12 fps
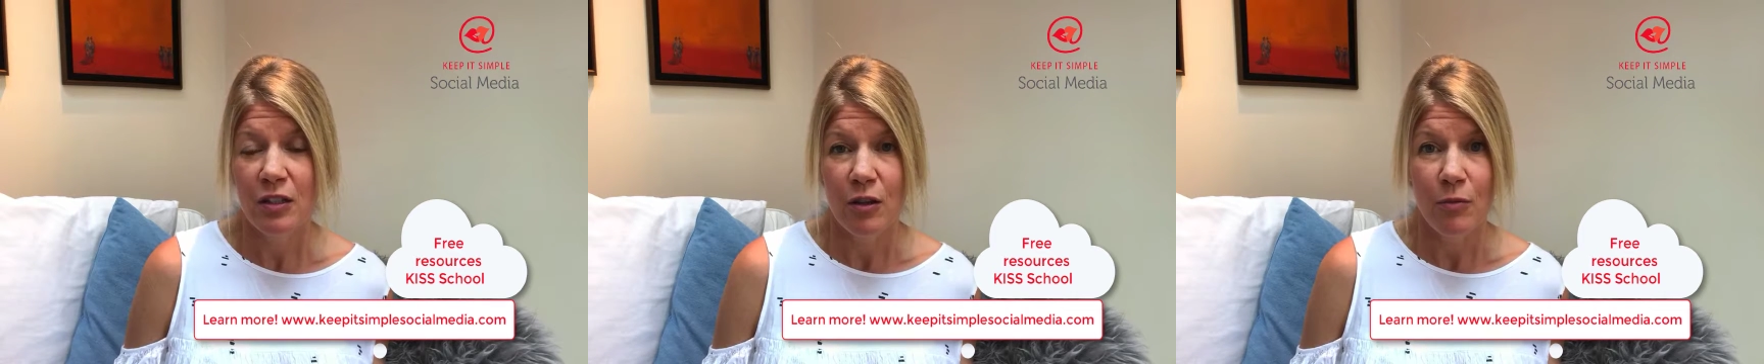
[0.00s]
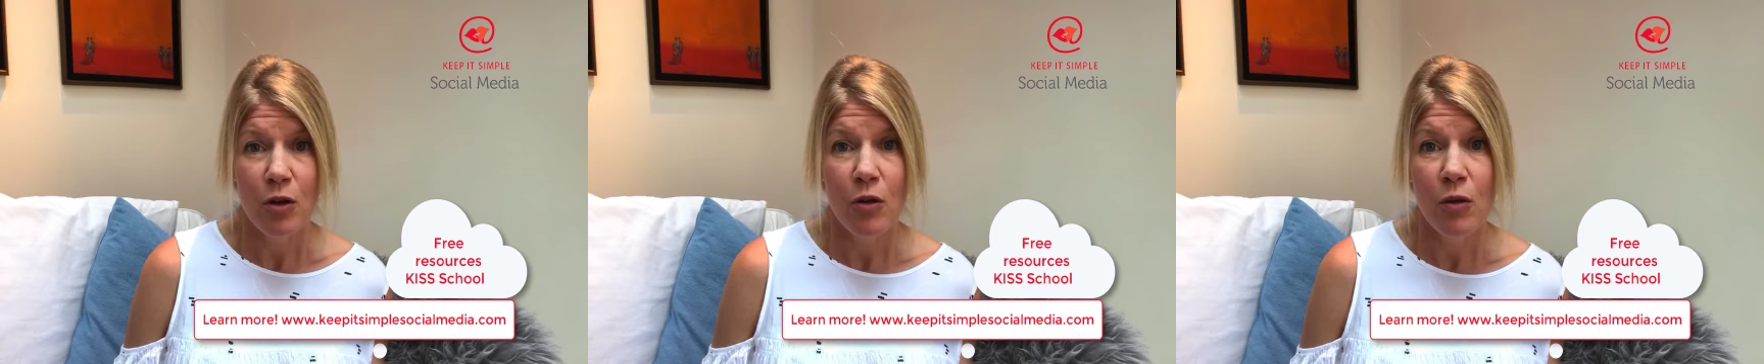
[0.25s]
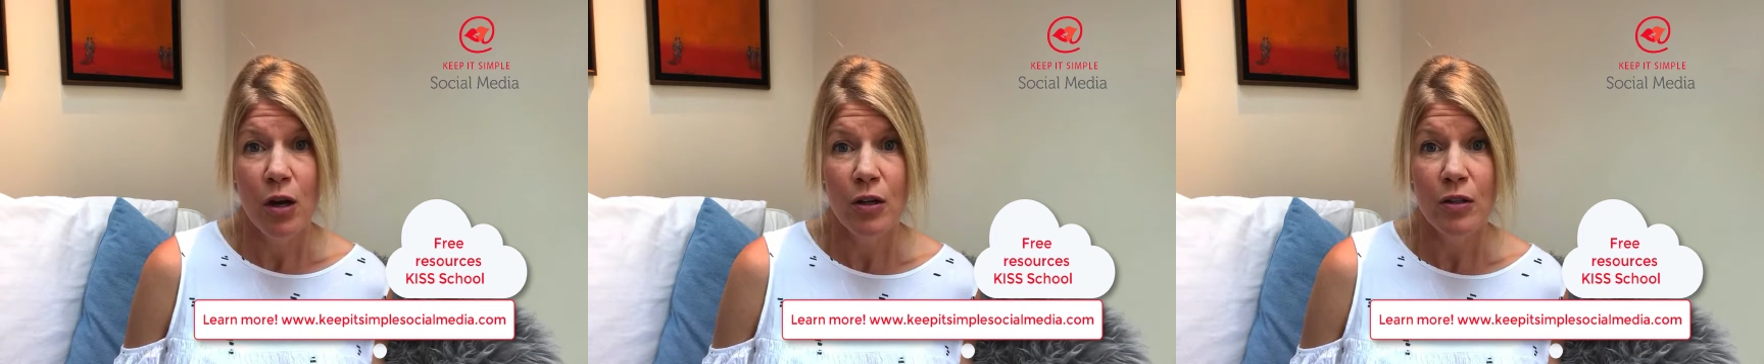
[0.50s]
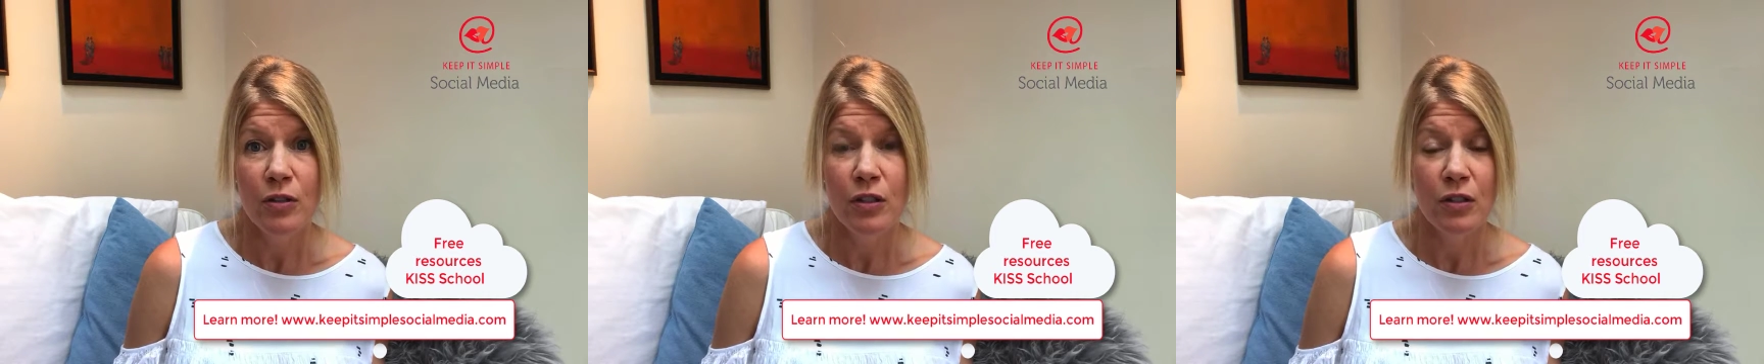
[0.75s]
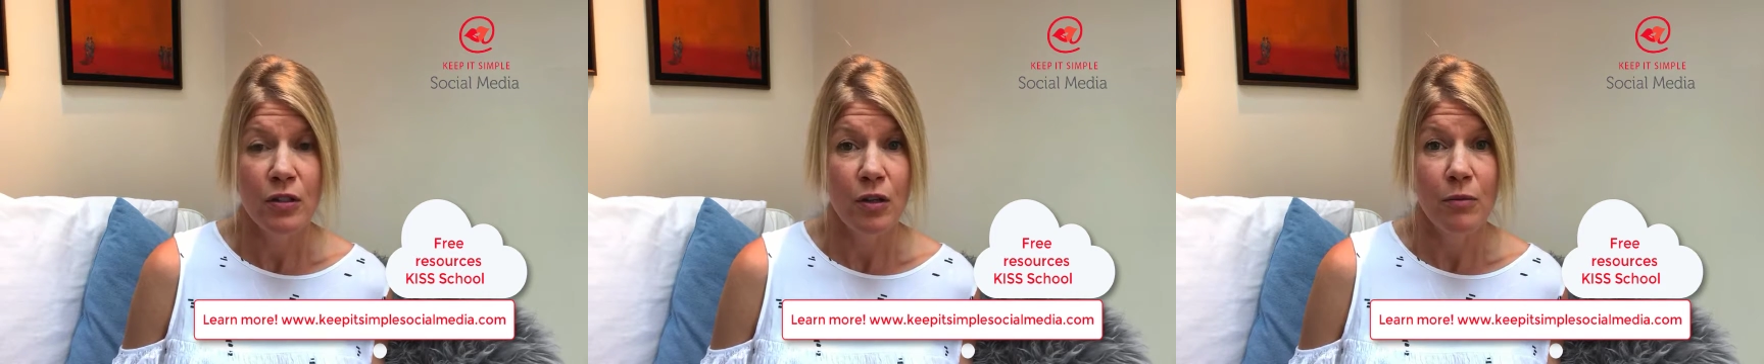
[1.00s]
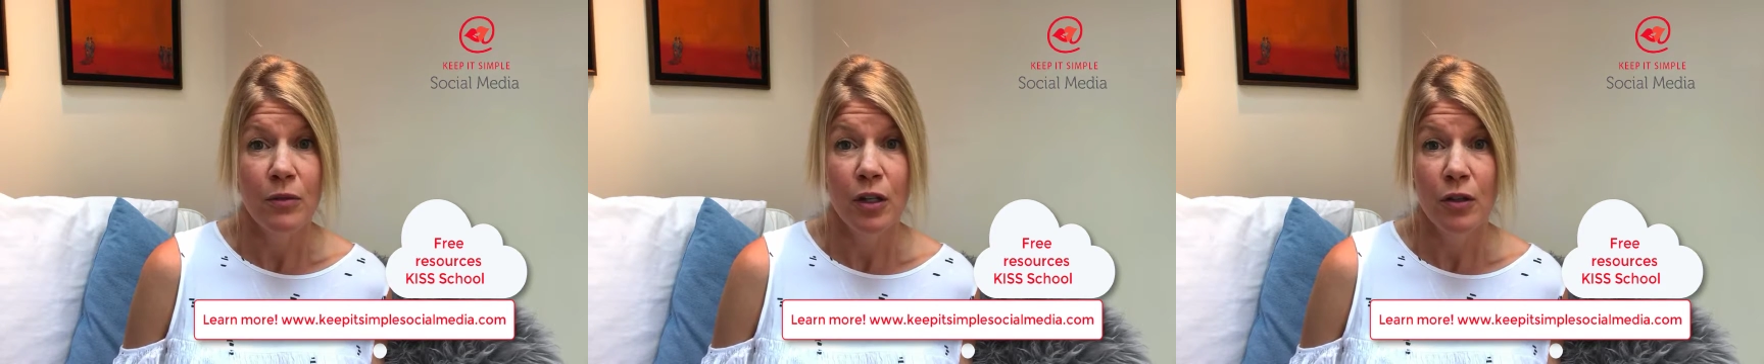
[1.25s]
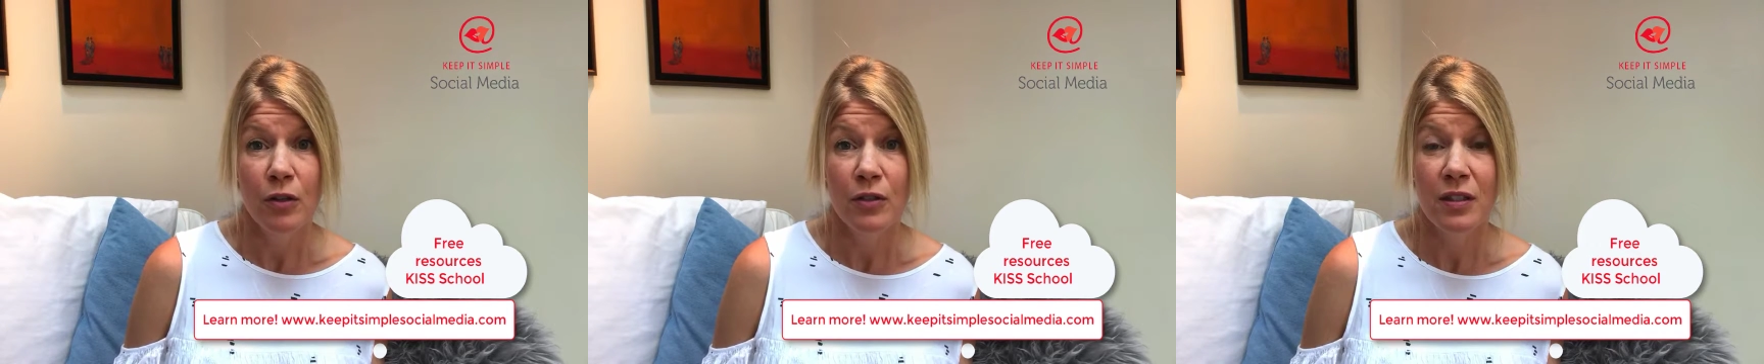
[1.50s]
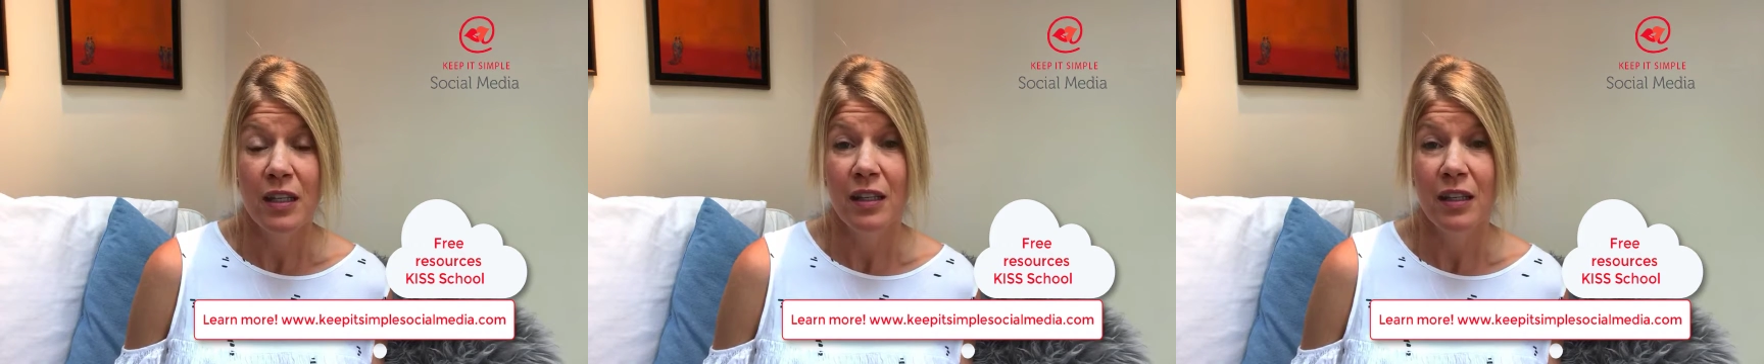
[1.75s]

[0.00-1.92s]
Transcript: some quotes, some notes,